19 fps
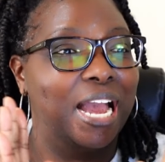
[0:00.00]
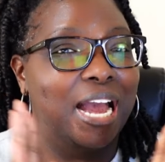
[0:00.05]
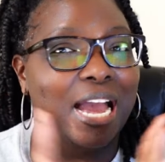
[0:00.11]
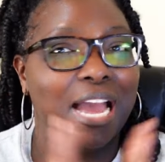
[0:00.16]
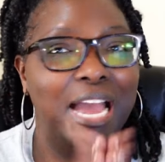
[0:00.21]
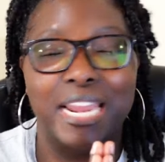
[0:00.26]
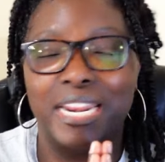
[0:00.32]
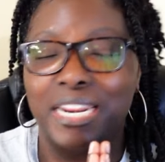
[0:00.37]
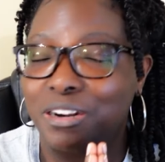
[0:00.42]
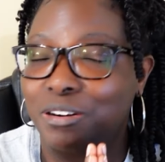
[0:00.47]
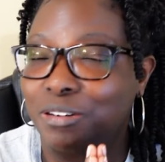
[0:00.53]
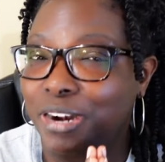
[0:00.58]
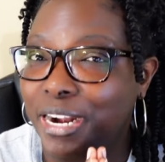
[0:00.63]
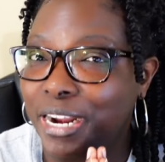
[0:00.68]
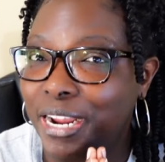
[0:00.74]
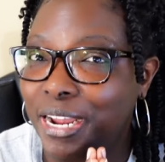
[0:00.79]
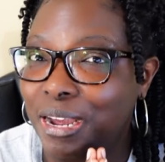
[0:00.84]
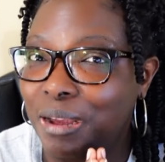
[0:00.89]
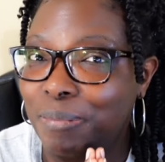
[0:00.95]
I didn't
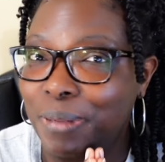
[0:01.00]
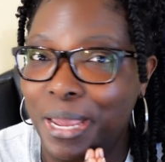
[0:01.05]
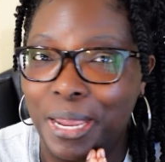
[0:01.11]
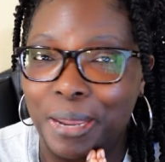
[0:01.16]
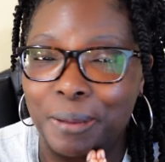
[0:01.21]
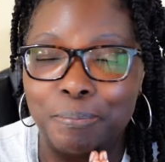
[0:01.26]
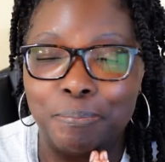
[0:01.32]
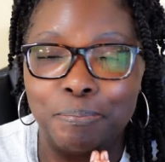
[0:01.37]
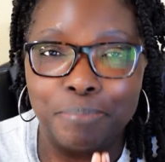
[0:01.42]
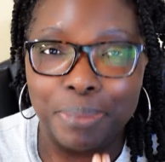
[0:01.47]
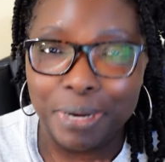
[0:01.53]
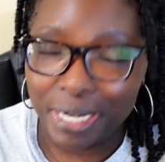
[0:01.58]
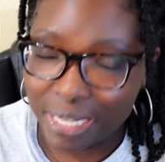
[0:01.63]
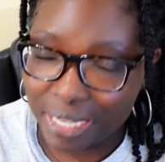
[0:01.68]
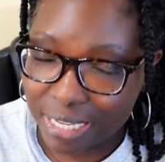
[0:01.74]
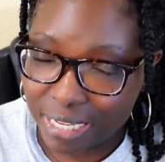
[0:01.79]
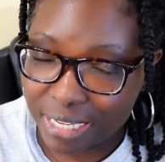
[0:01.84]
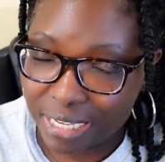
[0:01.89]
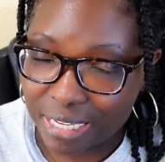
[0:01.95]
grab a
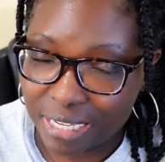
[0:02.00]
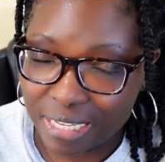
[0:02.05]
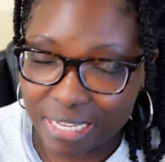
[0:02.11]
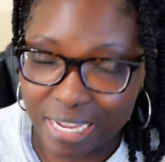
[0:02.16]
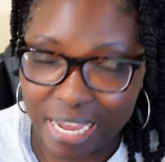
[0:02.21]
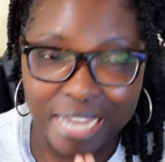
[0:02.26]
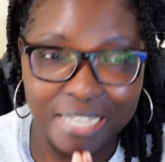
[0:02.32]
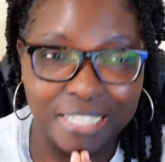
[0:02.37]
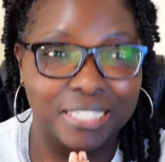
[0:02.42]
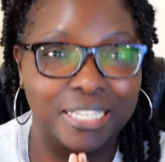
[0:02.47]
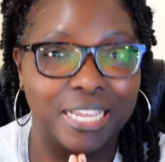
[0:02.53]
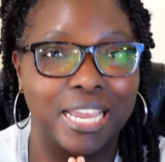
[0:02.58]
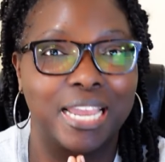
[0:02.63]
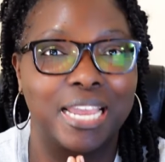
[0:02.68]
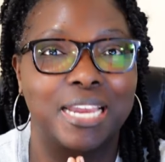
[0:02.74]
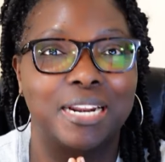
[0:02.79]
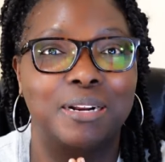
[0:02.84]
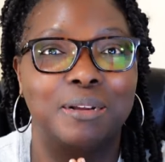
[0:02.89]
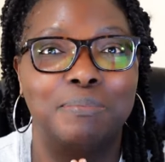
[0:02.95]
buggy. I just
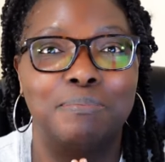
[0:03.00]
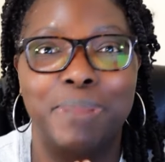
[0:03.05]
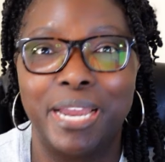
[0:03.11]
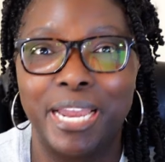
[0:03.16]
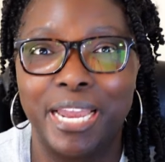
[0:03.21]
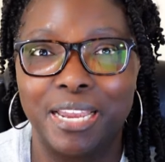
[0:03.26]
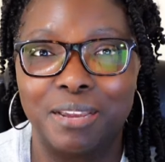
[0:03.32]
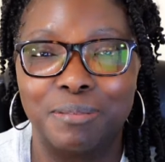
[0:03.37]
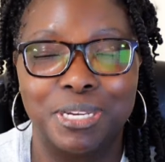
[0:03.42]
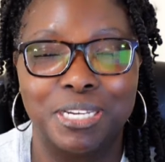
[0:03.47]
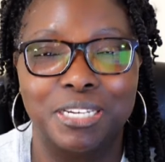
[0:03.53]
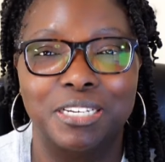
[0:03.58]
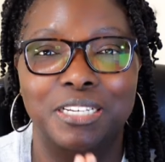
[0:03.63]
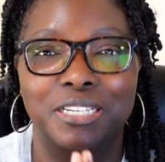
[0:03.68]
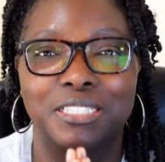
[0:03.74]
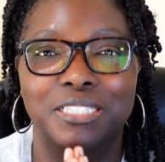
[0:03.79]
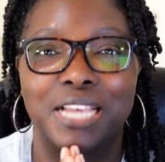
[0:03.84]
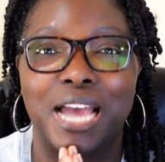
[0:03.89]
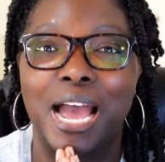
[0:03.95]
had a bag
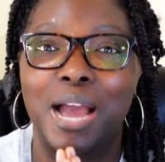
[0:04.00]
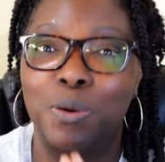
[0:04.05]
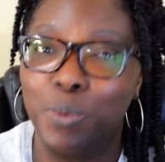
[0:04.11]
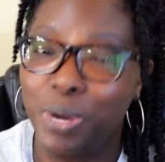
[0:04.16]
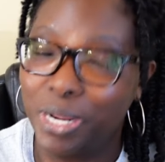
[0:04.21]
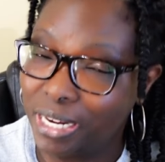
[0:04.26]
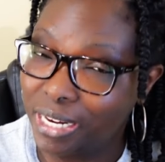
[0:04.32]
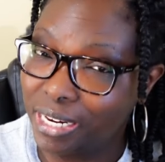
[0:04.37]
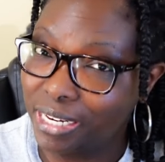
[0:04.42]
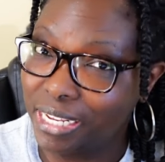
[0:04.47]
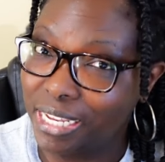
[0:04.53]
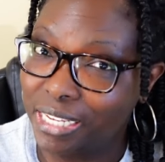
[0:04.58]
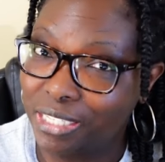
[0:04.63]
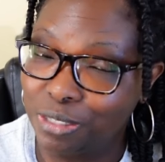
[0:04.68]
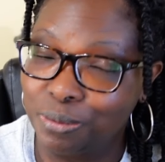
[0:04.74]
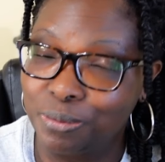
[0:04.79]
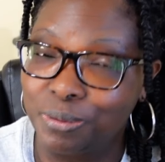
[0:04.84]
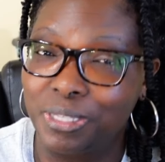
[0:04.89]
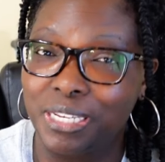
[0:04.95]
because I went in there to
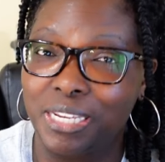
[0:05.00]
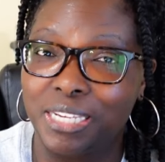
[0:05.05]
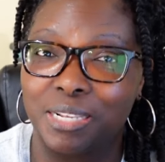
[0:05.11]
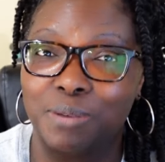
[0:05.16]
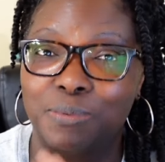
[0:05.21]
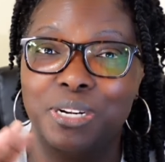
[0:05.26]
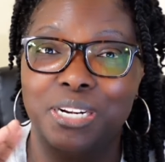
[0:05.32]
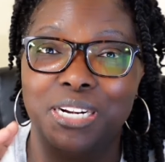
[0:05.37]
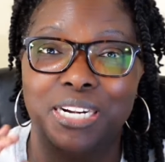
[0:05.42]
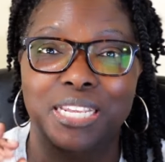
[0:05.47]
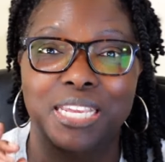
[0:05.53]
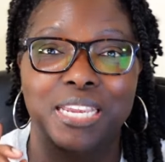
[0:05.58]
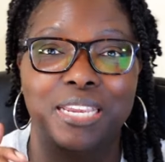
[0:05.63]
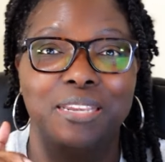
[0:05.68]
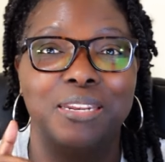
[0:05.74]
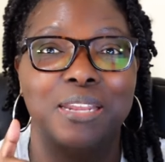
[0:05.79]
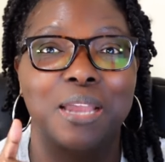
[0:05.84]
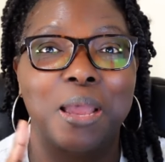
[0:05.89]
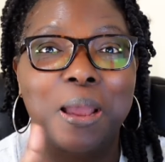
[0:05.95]
get two things. I went in there to
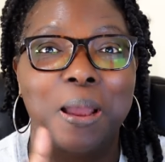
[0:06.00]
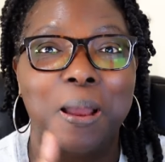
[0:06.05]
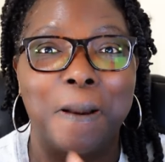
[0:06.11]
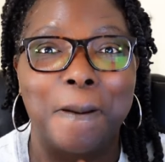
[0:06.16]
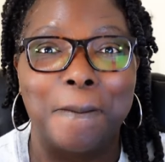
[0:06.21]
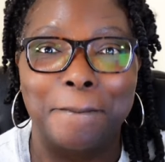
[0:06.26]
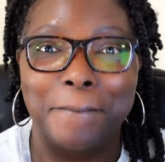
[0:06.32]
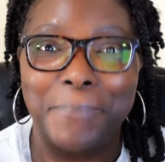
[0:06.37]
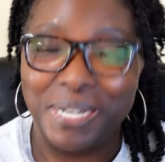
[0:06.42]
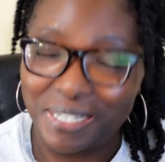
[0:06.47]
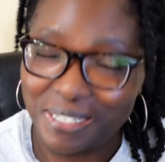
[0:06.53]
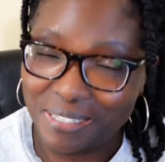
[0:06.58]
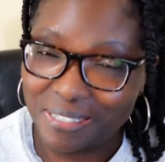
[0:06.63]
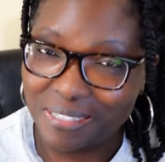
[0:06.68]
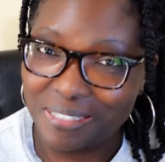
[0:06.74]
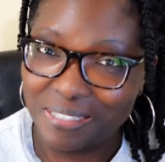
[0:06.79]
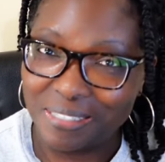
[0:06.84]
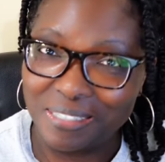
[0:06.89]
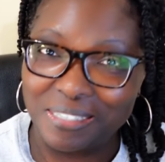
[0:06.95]
get
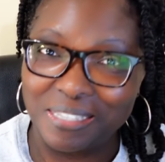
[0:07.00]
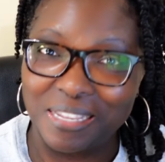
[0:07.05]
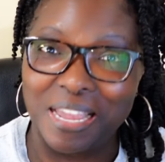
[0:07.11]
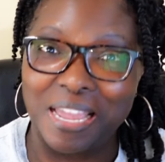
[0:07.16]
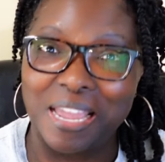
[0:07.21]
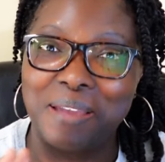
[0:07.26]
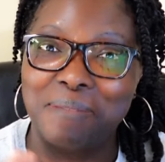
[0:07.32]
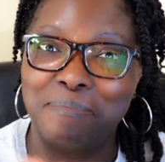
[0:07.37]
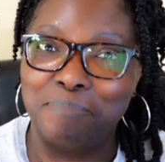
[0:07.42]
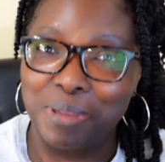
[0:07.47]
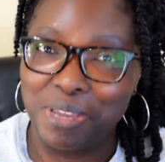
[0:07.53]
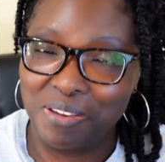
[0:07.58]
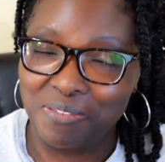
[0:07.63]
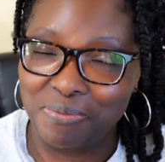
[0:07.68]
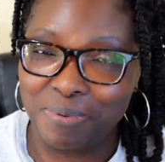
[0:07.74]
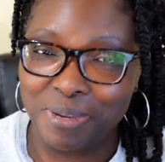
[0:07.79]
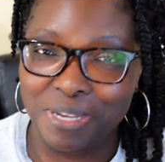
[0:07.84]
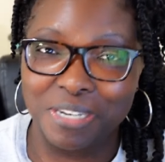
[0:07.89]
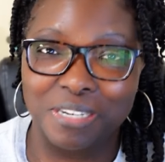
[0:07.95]
buns and
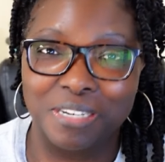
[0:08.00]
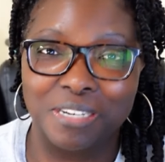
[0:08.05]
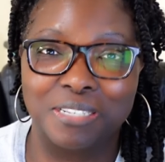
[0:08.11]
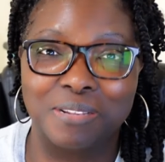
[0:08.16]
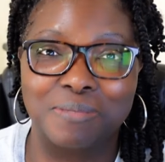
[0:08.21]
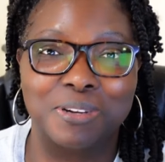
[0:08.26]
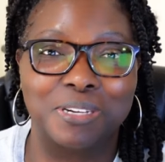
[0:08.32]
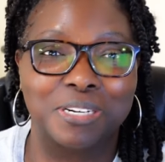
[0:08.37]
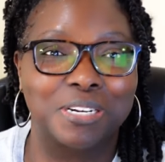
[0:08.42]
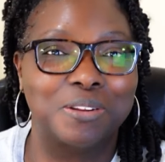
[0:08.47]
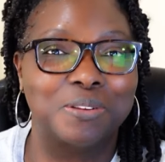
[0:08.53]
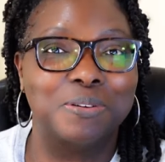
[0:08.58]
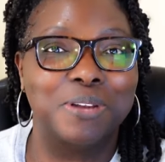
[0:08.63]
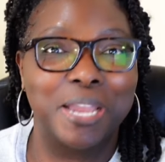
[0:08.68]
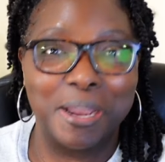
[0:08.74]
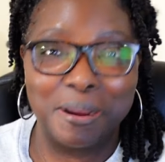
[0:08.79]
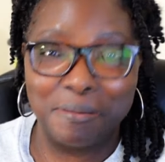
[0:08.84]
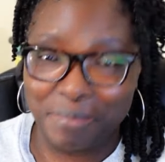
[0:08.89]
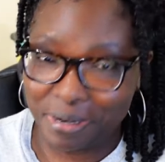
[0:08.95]
beef because I'm gonna do
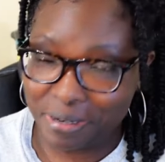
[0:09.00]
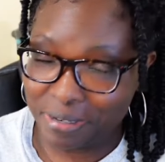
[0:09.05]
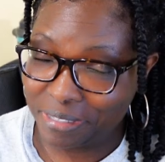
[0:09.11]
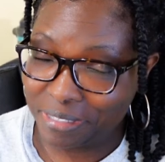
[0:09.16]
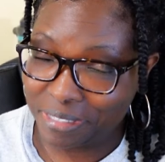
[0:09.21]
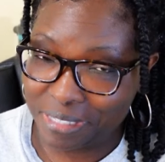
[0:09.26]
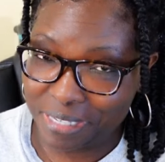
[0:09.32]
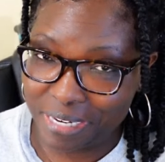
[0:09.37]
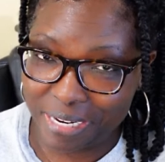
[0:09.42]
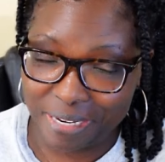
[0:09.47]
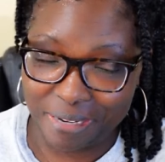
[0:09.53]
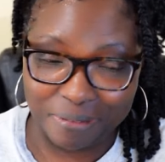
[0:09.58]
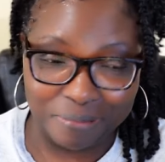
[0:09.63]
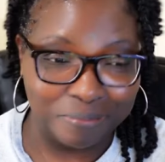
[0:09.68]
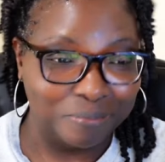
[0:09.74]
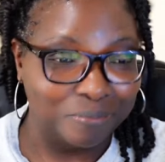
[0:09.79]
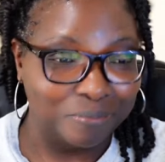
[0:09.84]
hamburgers today